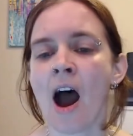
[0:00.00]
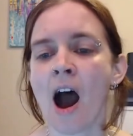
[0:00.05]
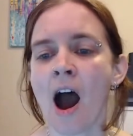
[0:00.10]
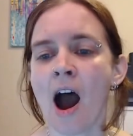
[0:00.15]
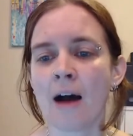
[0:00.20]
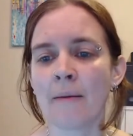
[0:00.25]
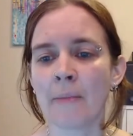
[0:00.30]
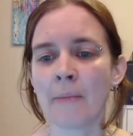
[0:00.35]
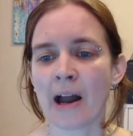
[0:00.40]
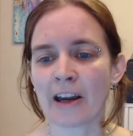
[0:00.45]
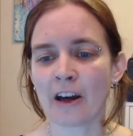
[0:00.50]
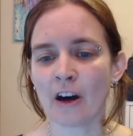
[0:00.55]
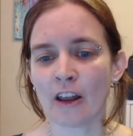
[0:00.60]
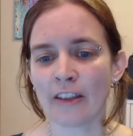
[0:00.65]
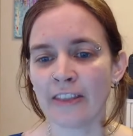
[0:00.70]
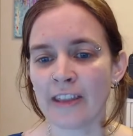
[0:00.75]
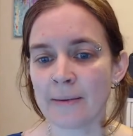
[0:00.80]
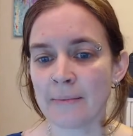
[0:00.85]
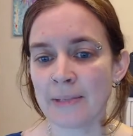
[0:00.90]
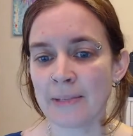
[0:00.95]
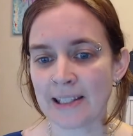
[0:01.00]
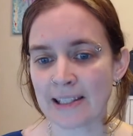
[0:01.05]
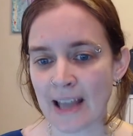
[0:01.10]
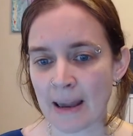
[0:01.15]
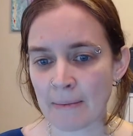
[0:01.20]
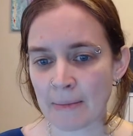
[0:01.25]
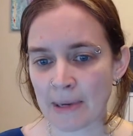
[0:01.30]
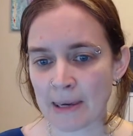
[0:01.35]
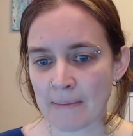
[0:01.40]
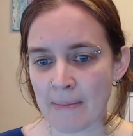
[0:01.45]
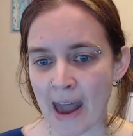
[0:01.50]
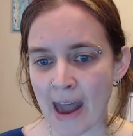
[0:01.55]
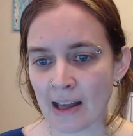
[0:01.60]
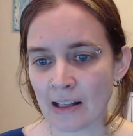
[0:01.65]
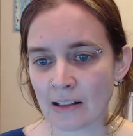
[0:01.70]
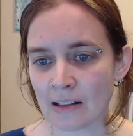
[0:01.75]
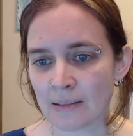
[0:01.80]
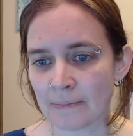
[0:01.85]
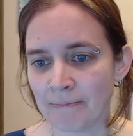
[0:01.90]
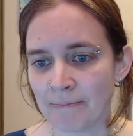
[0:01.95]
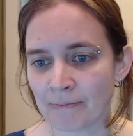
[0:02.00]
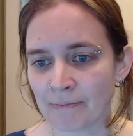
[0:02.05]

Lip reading: I called them semi-matte